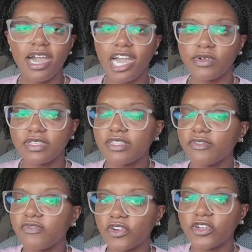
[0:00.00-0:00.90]
I will say the
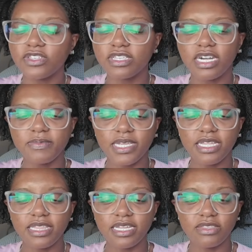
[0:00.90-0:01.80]
first
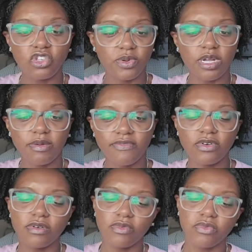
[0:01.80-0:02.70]
update that's super
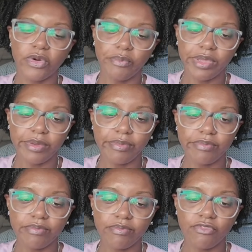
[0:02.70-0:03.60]
helpful won't be
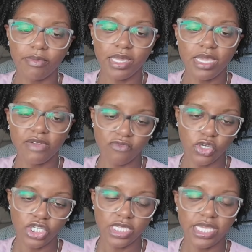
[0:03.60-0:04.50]
for me,
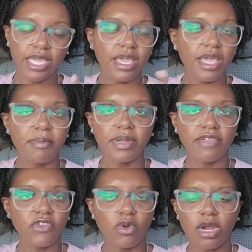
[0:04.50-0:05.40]
unfortunately, but
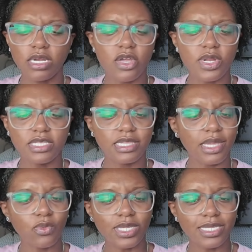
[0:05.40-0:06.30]
if you are noticing
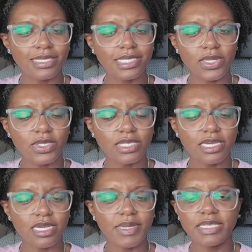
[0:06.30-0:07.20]
like, what is Zerosum?